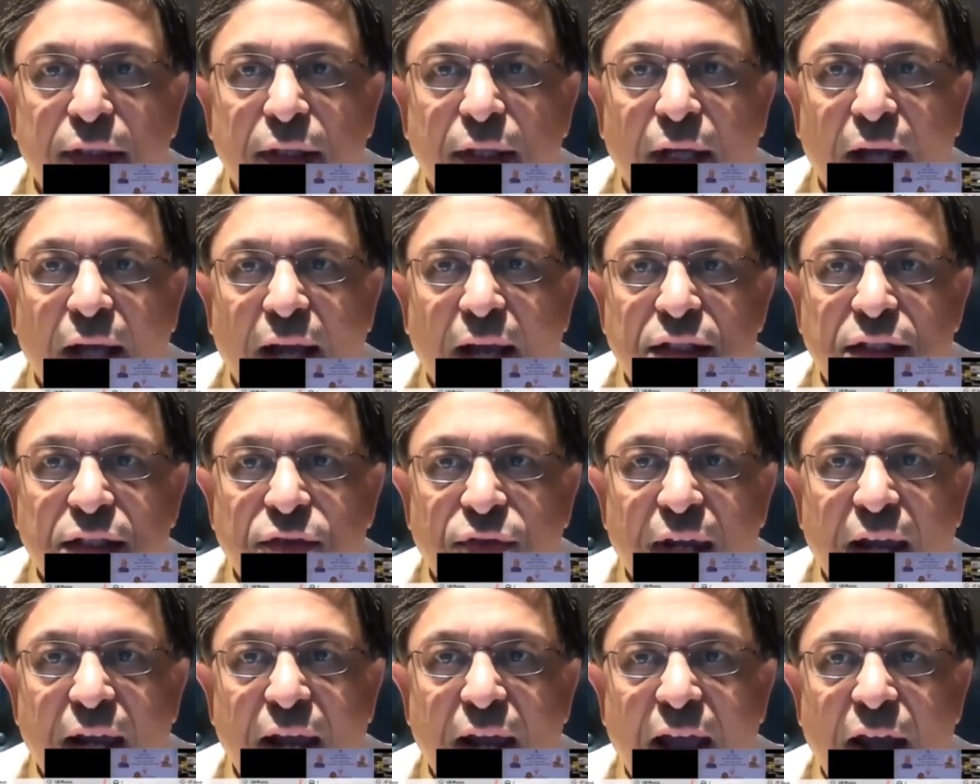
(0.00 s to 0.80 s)
as we
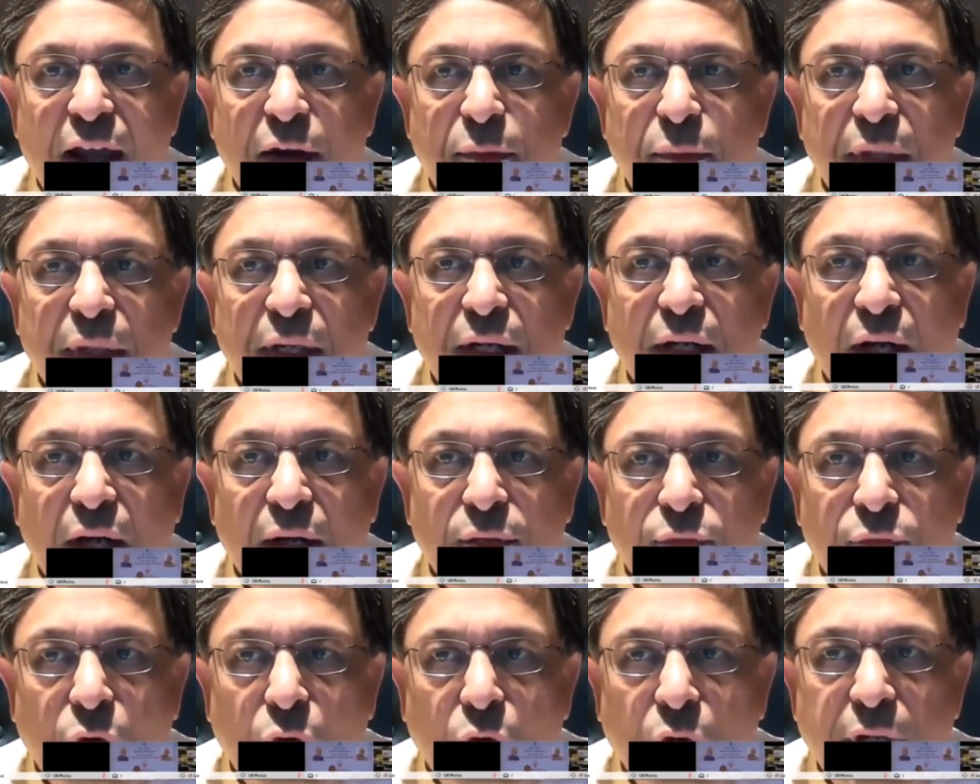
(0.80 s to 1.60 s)
have been
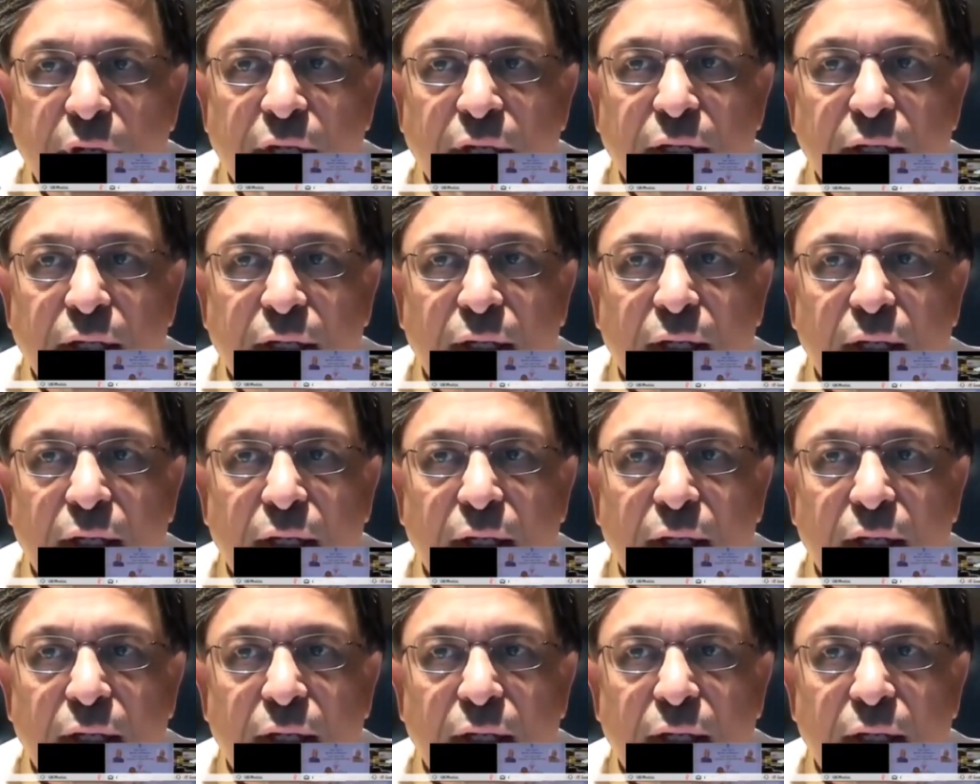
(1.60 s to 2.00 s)
unfolding